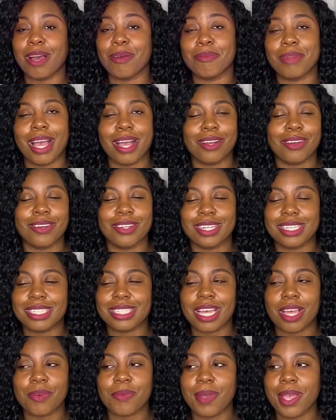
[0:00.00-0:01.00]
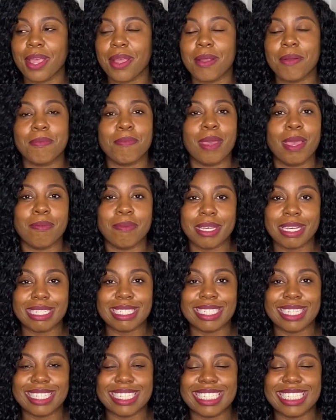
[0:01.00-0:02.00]
I'm not going to say where. Maybe
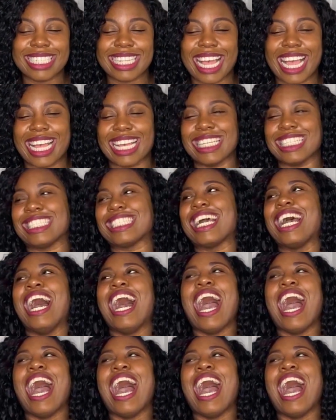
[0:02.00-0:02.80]
it's in the States.